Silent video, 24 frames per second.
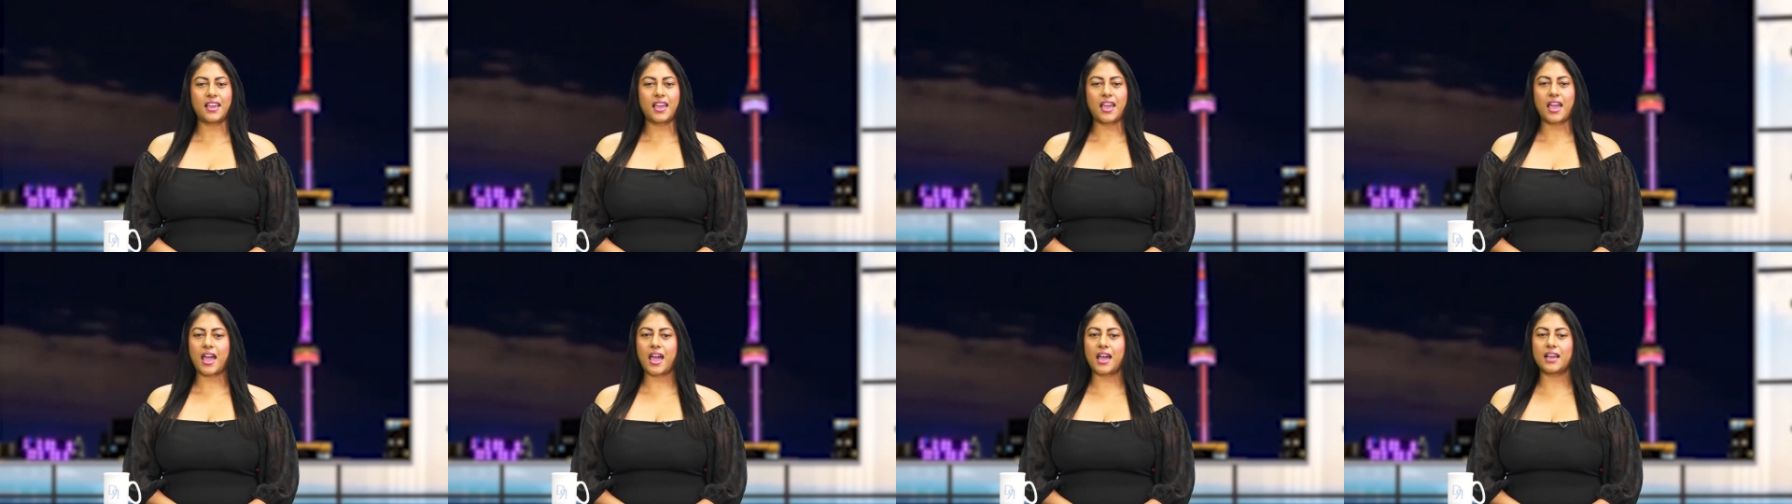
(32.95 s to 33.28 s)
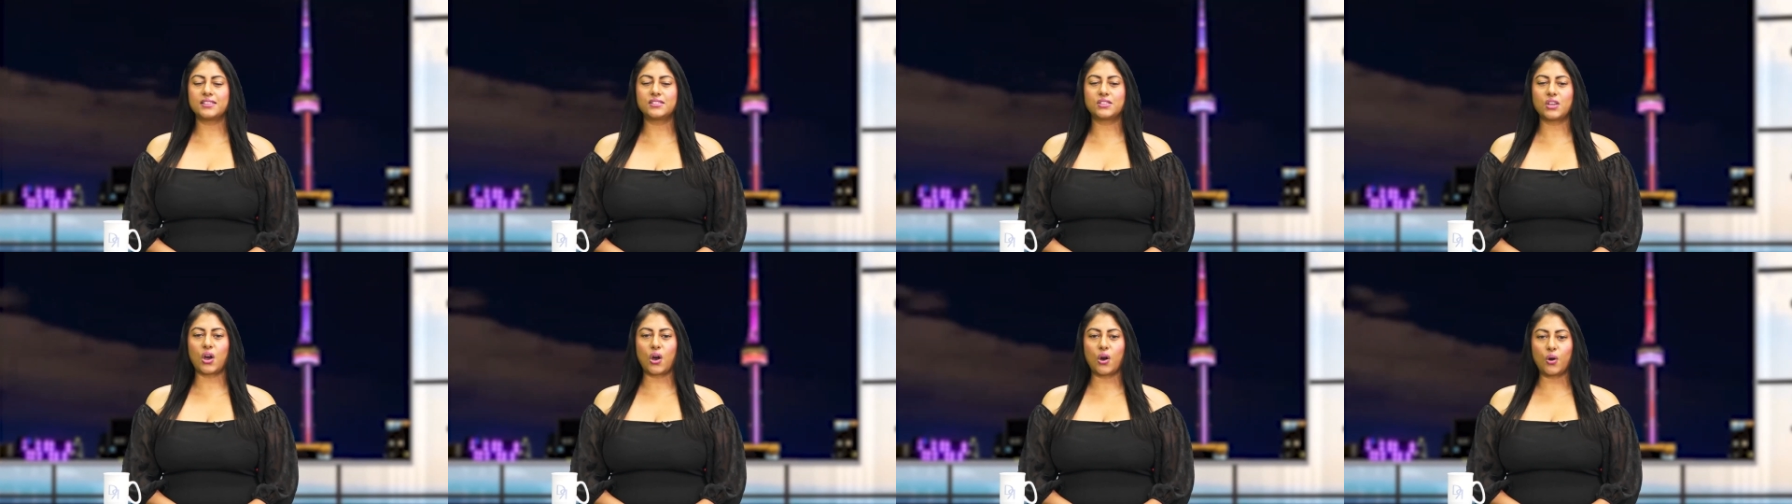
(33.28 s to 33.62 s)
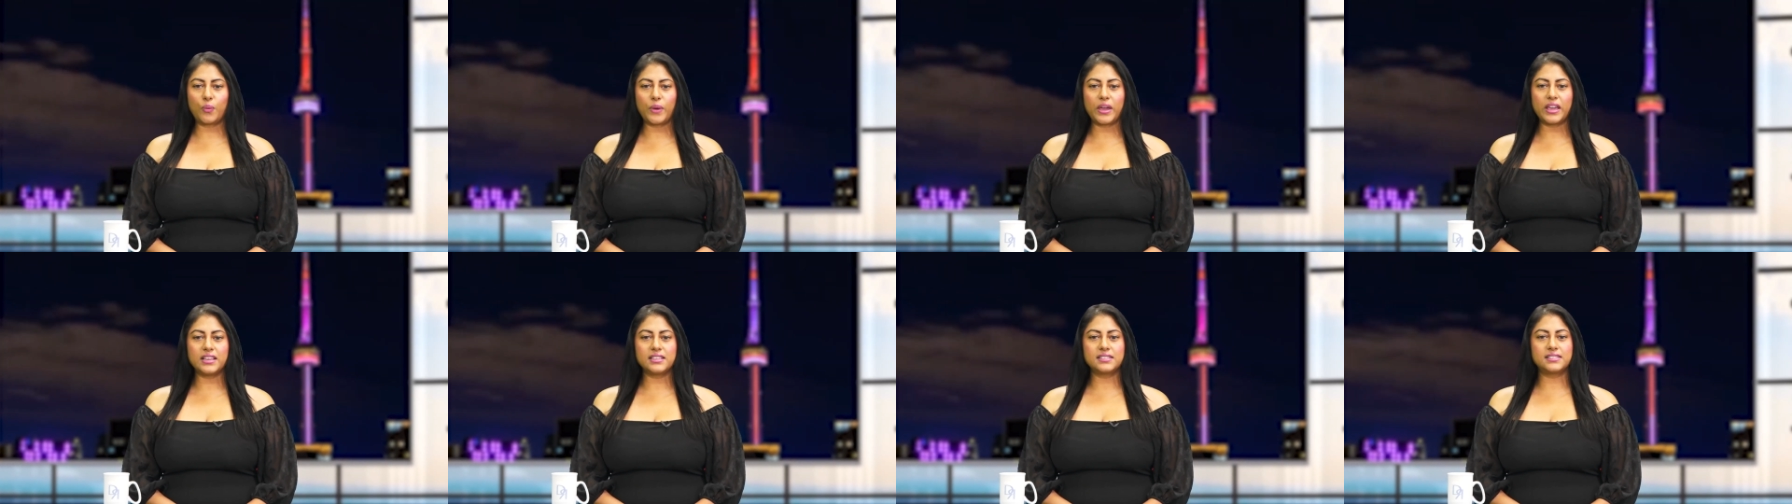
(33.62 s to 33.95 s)
As
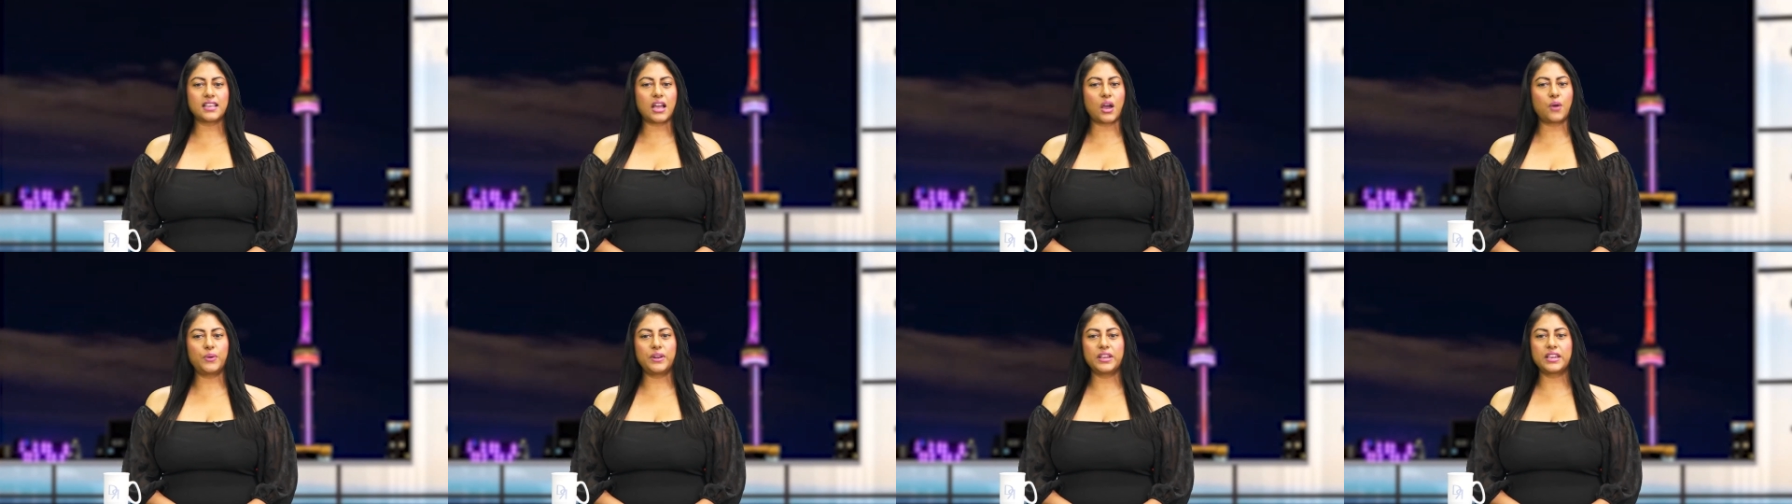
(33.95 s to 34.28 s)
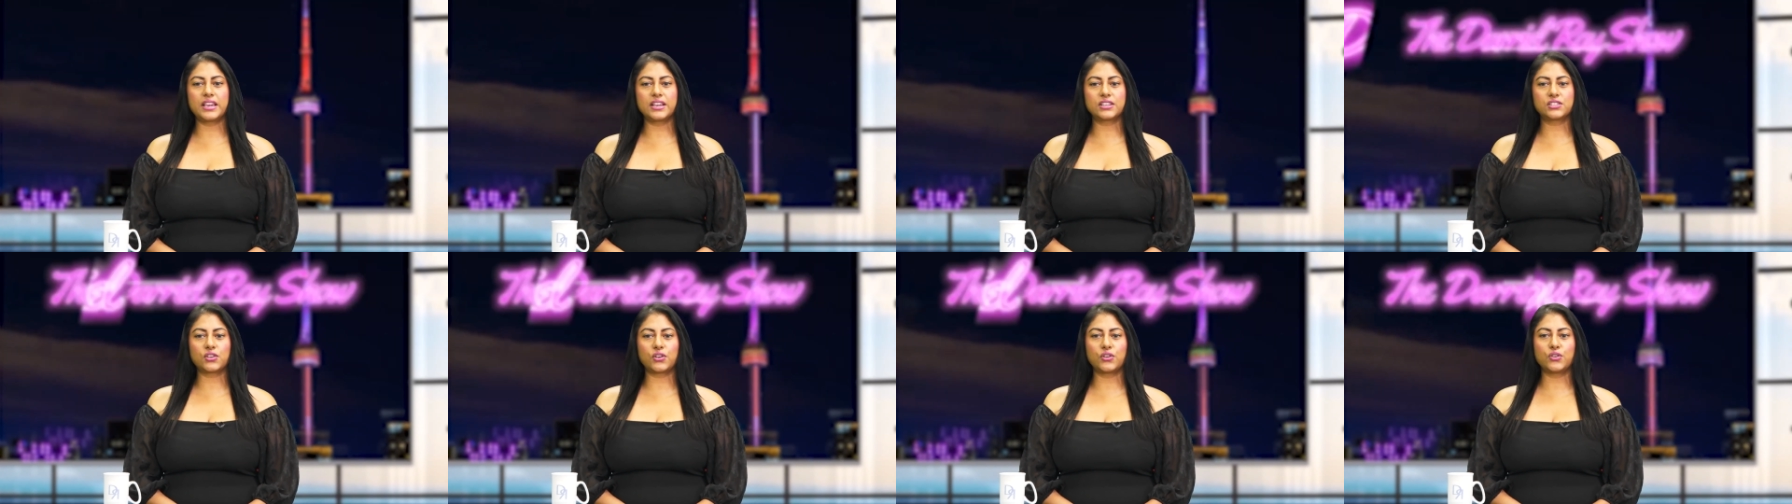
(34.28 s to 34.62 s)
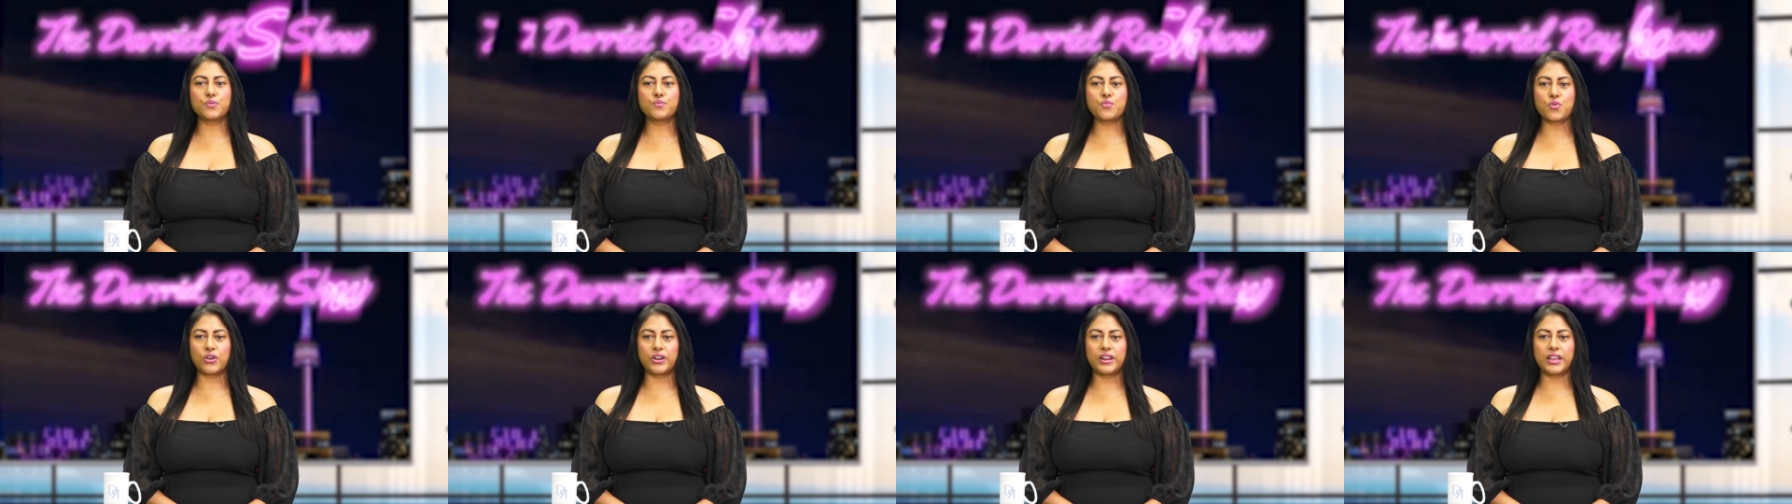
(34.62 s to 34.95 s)
always, I want to kickstart your
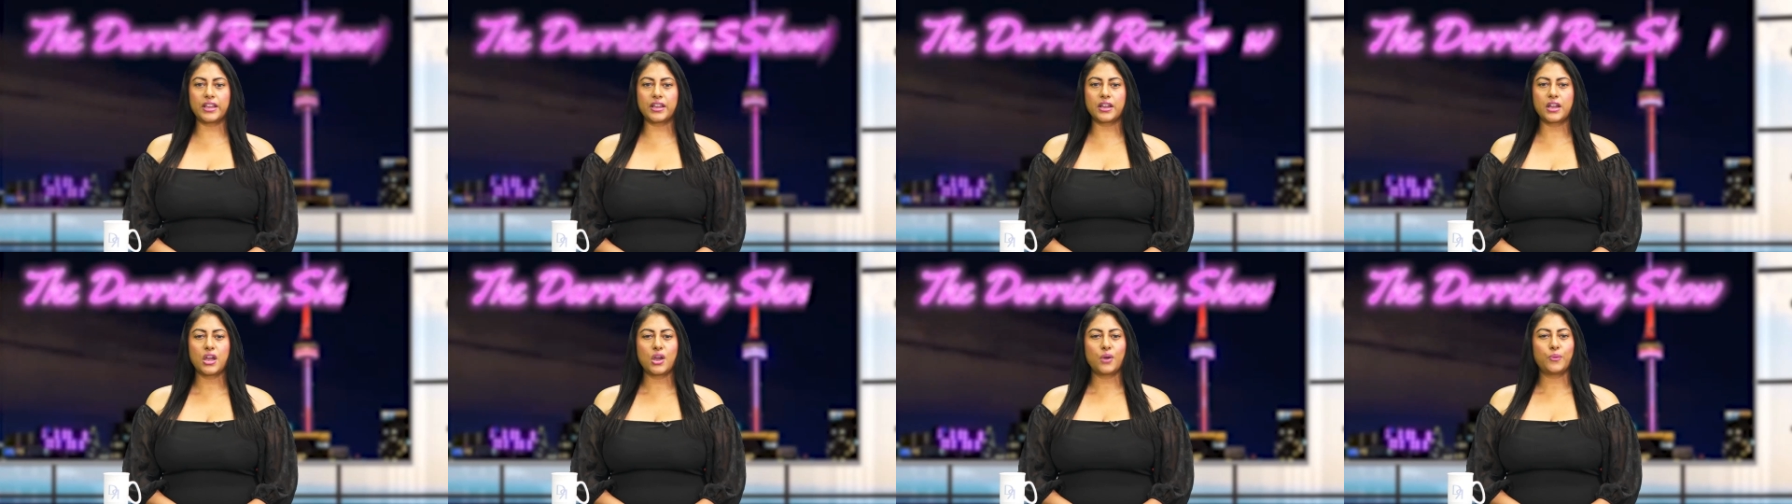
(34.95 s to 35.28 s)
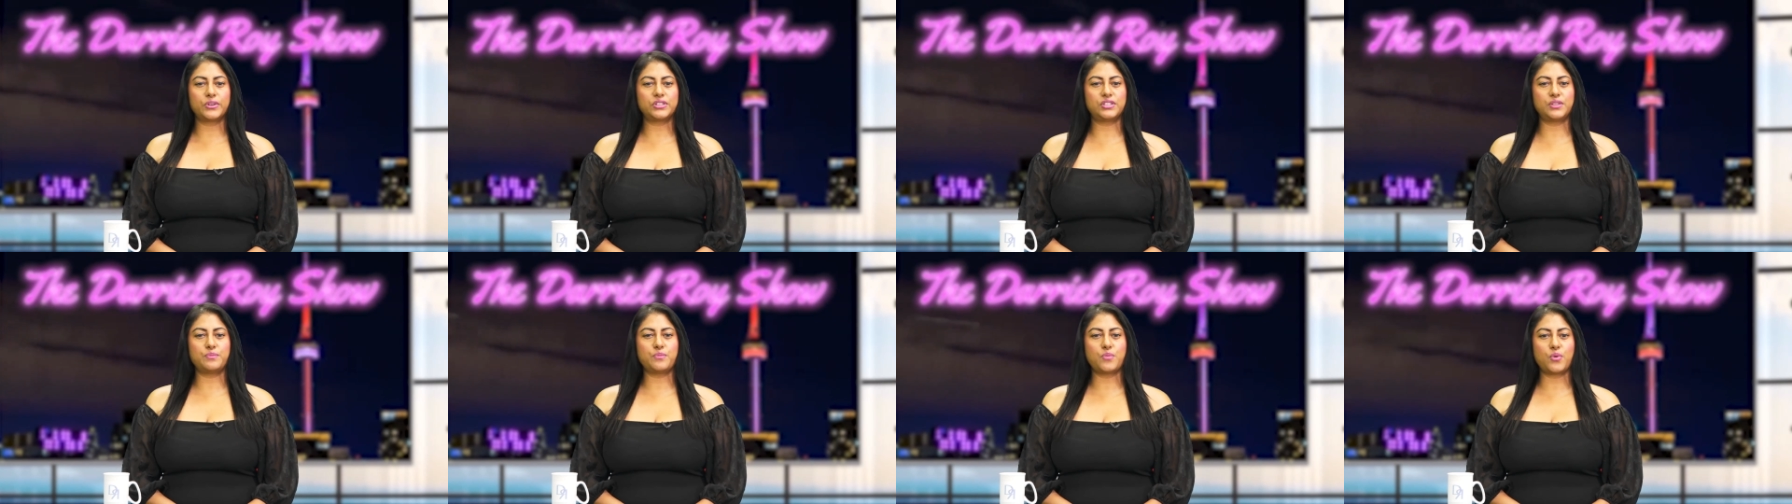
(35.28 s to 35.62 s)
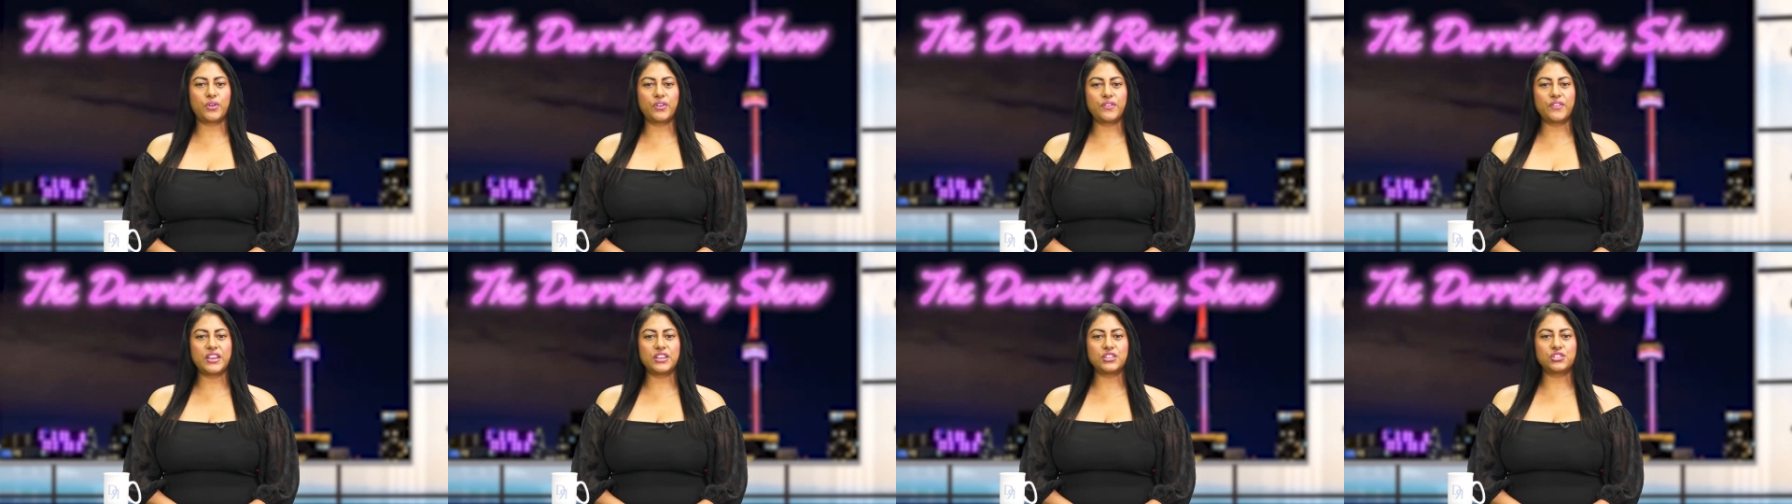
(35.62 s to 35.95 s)
morning with some
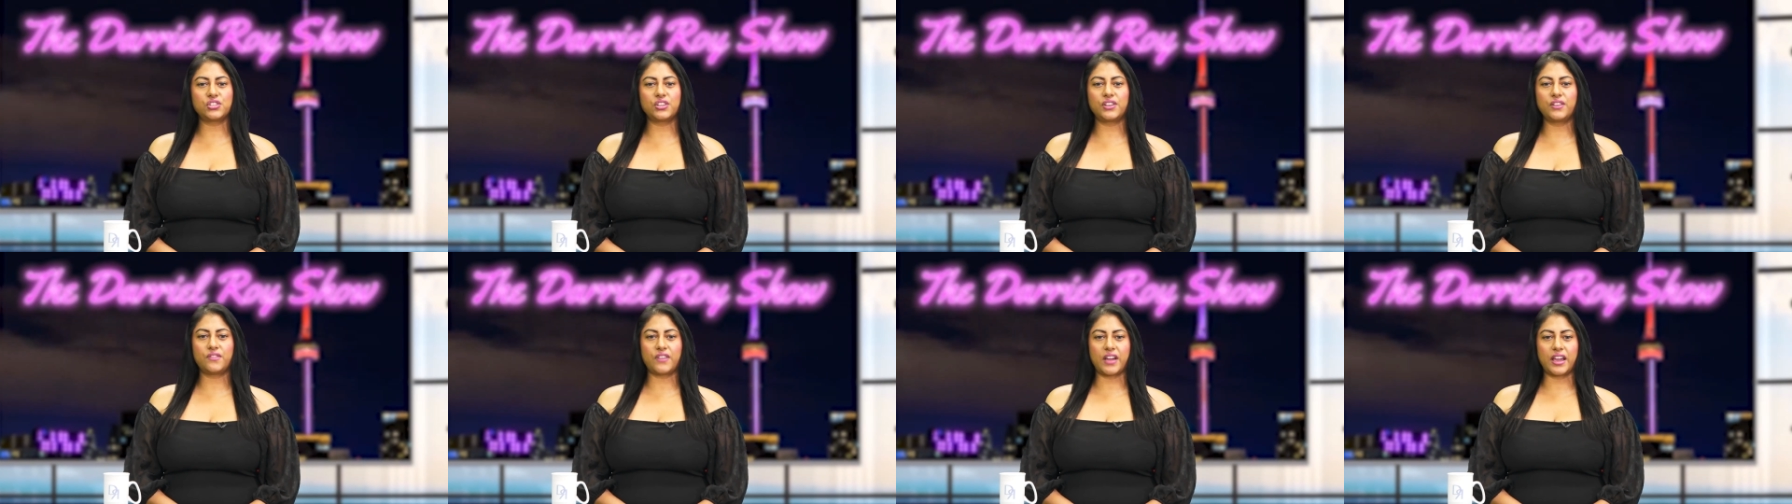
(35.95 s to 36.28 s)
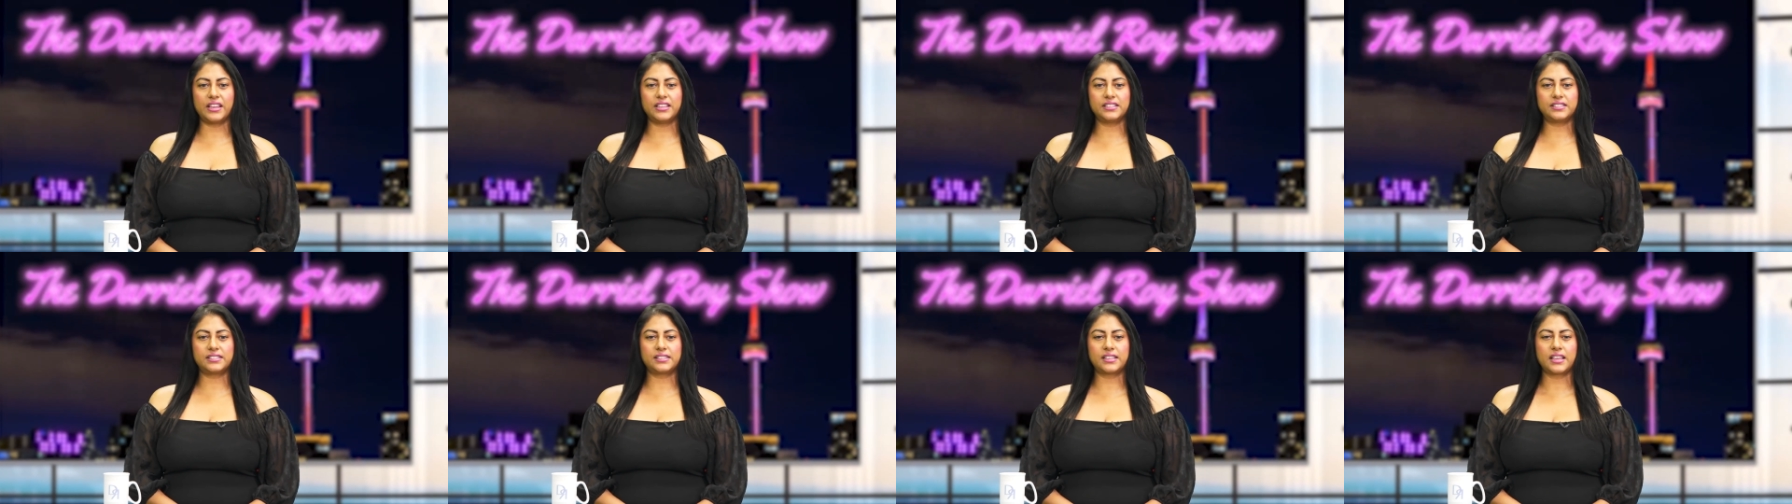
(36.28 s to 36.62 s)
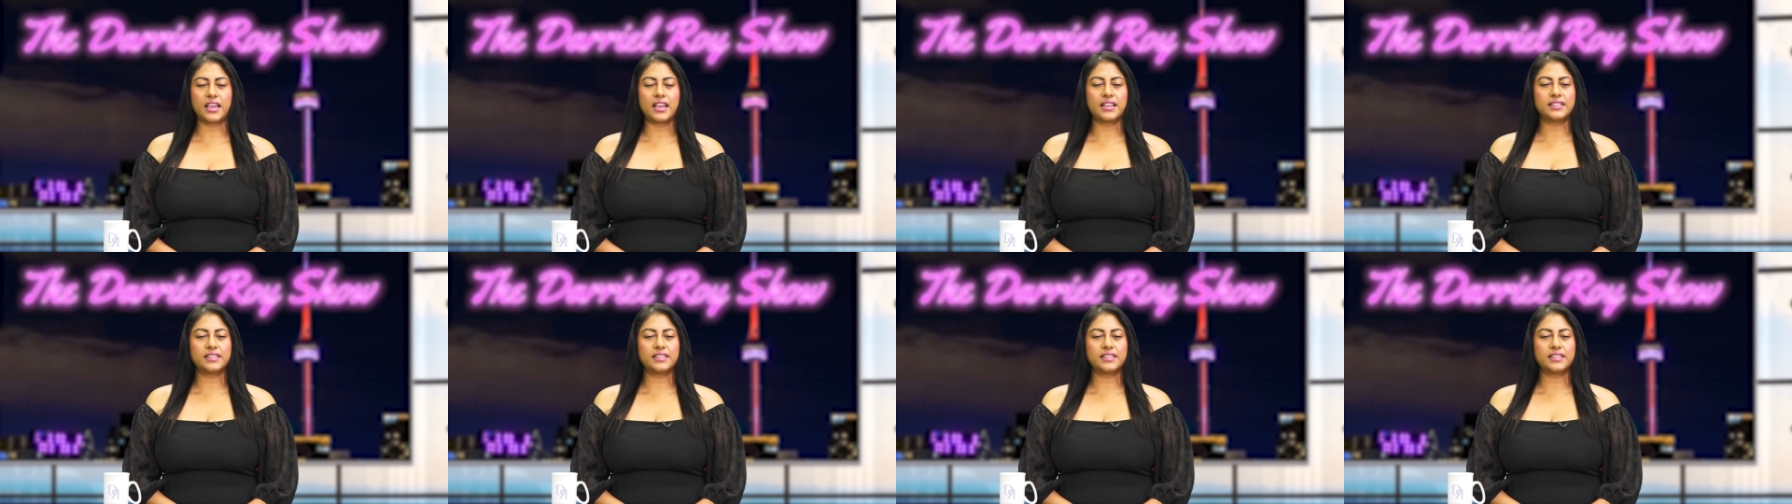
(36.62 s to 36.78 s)
motivational advice